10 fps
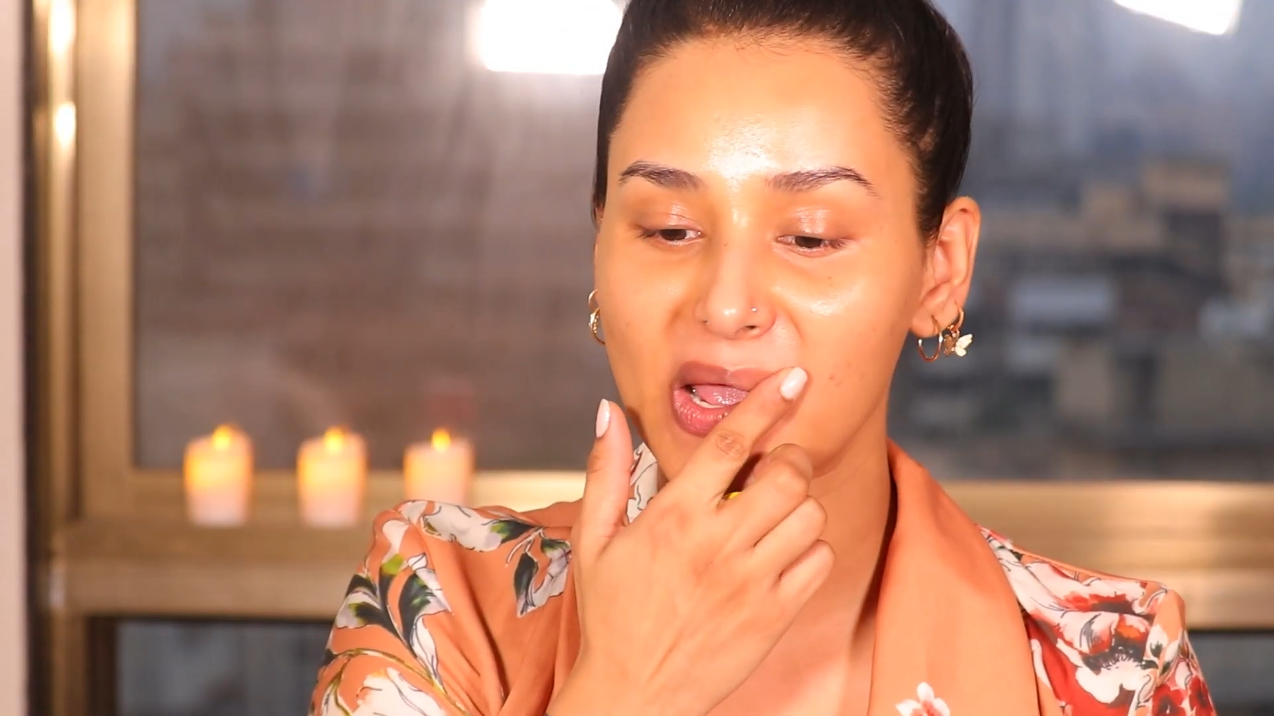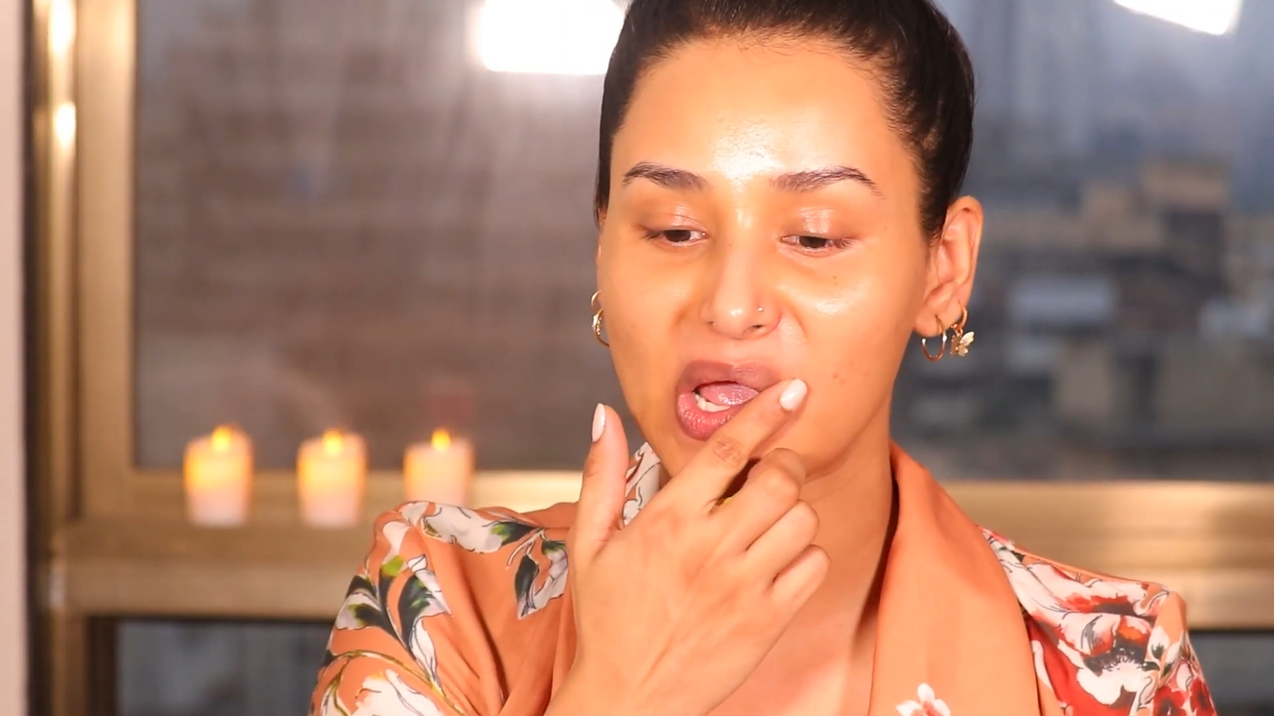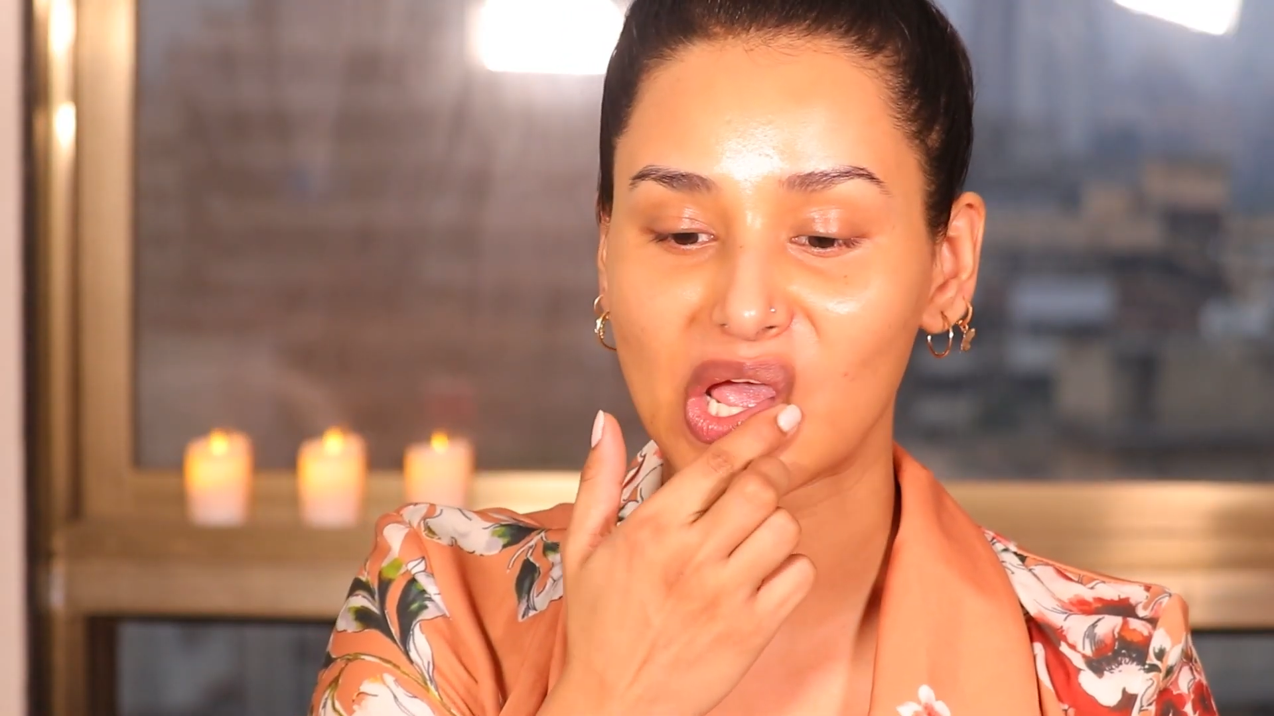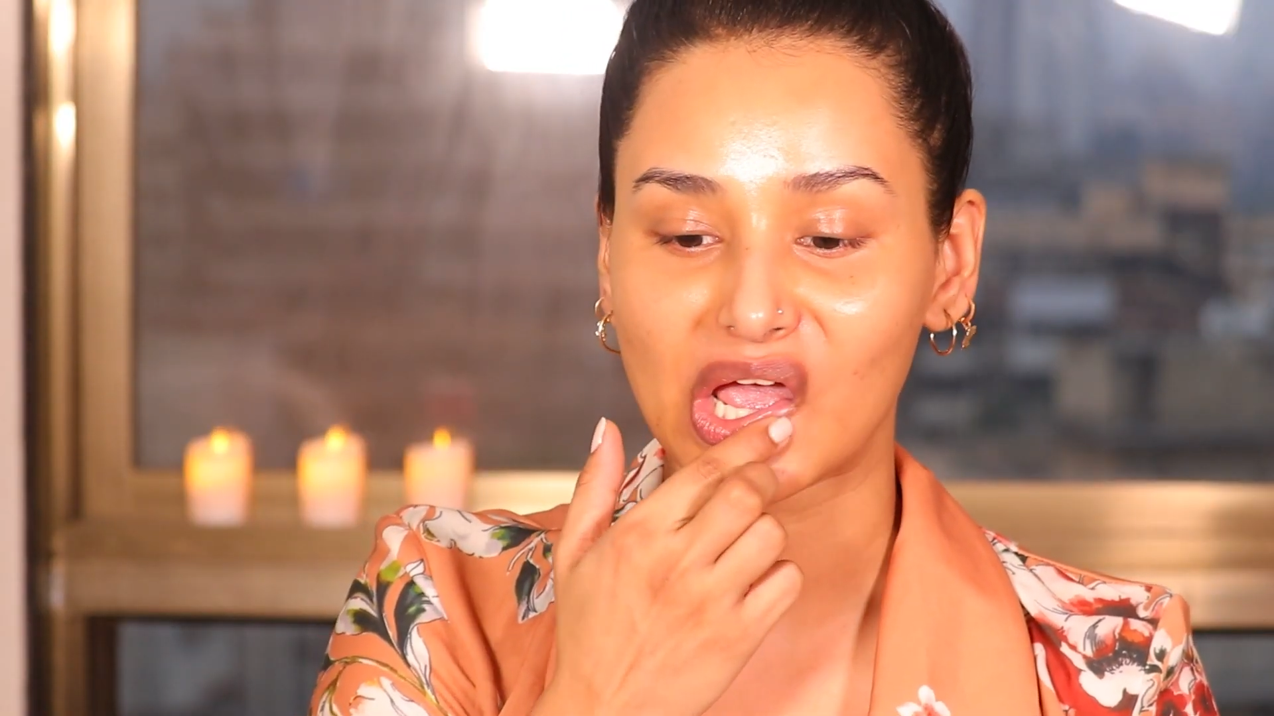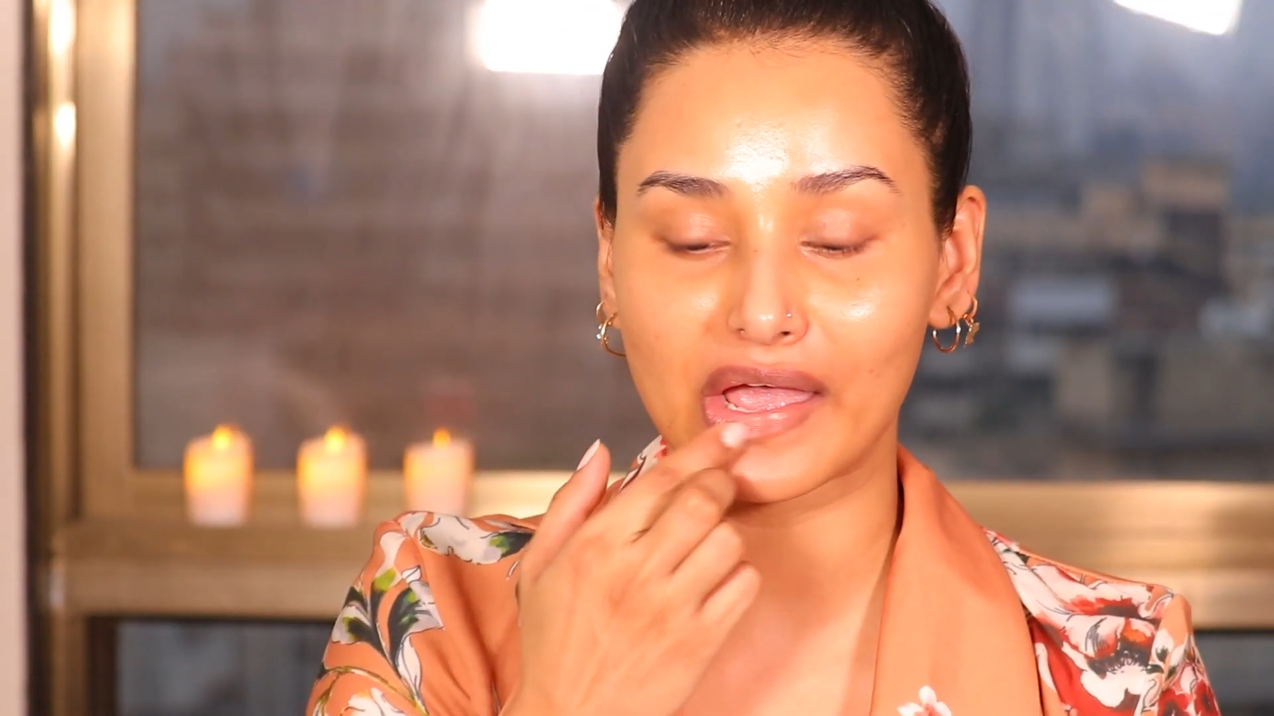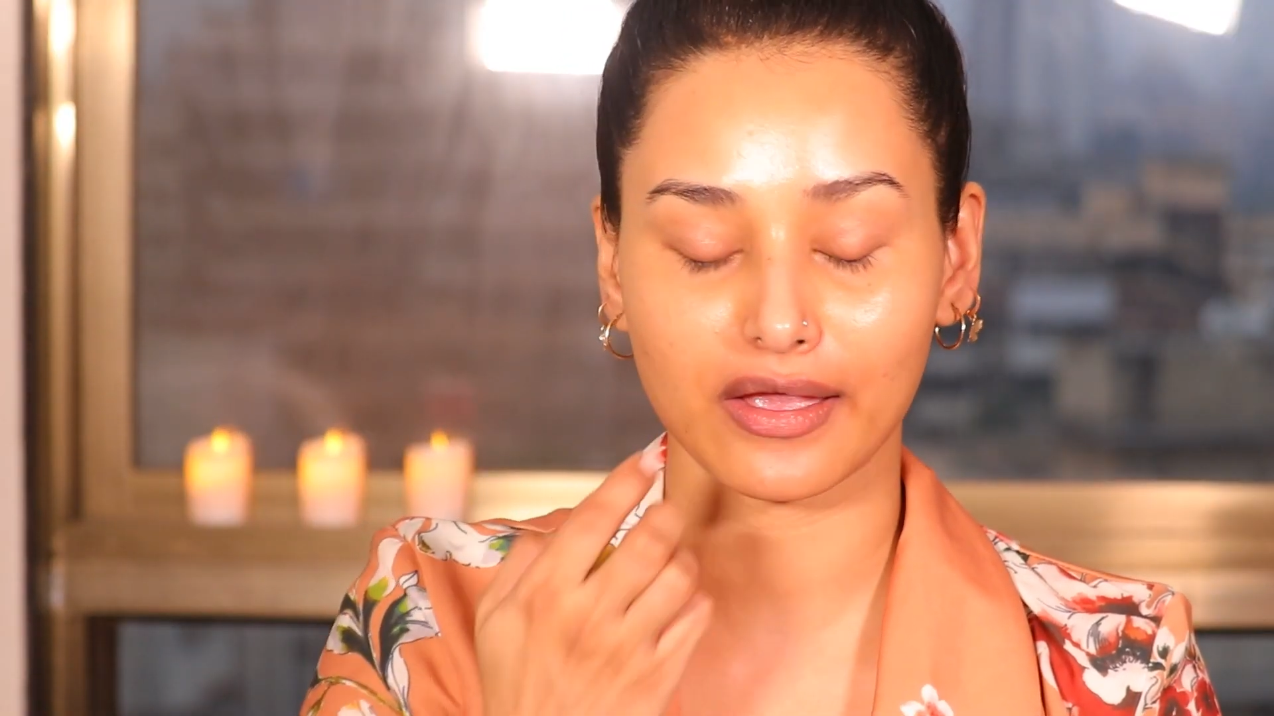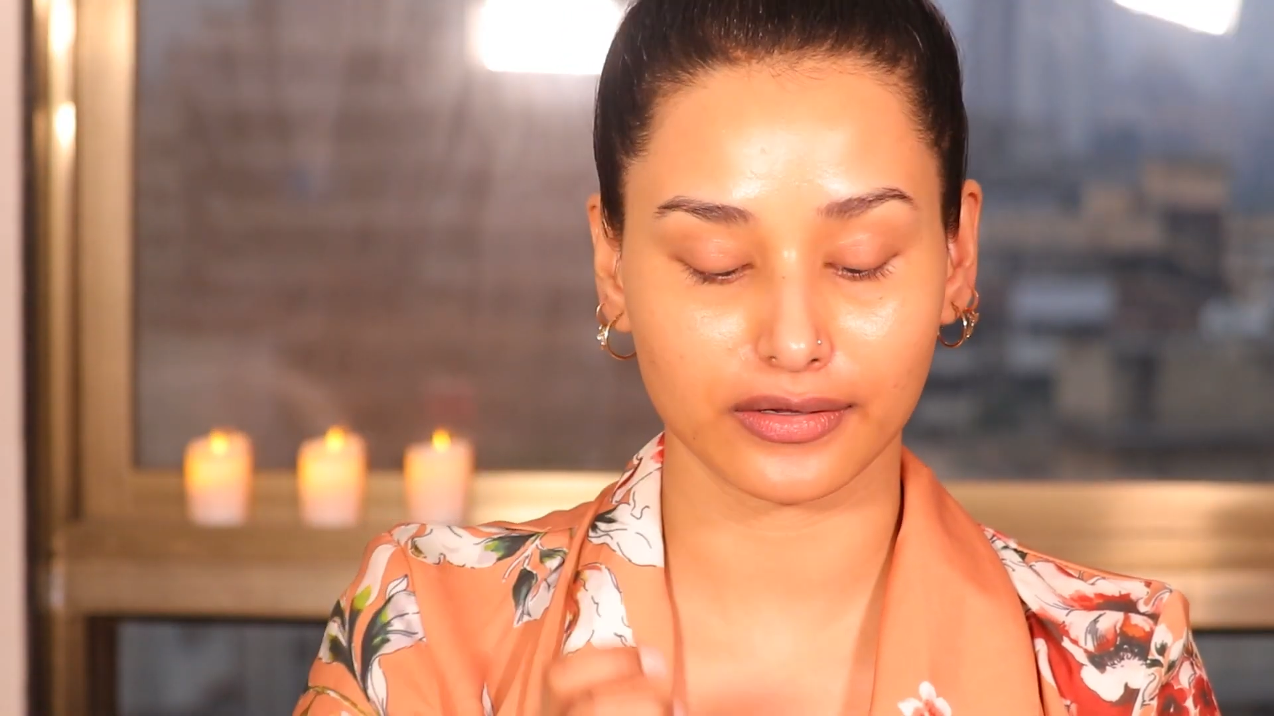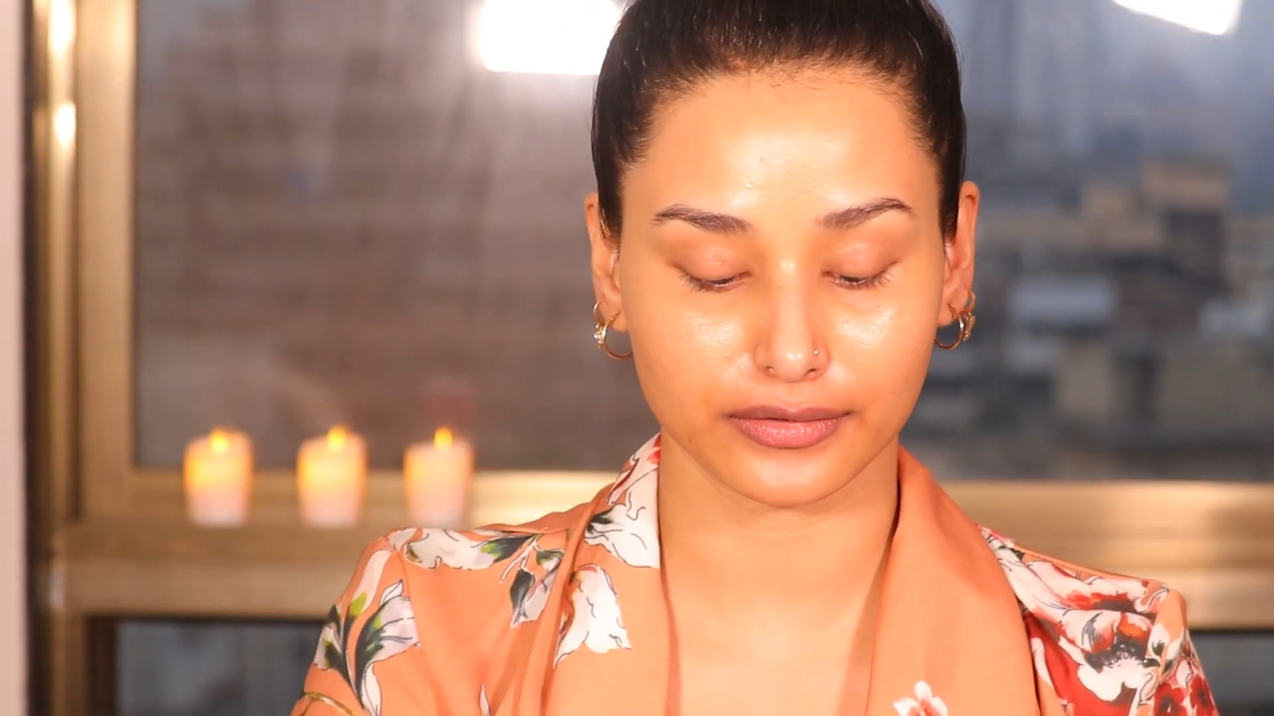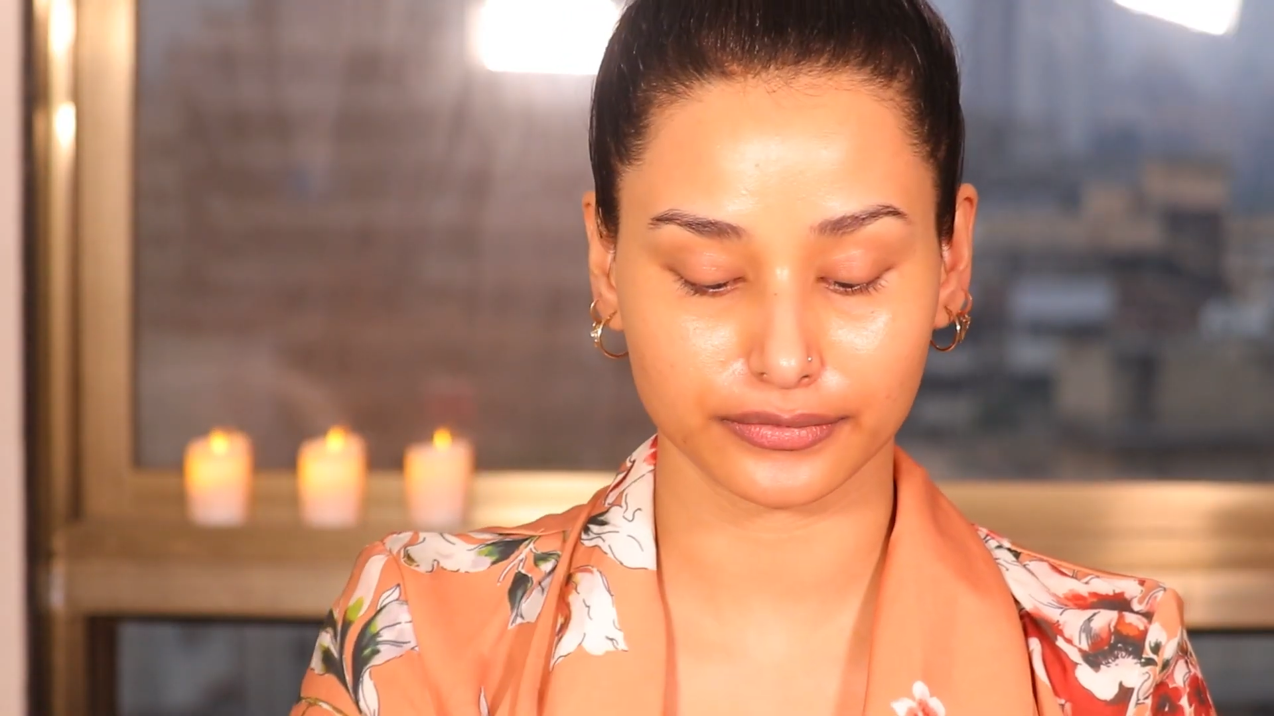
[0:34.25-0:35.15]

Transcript: it day and night,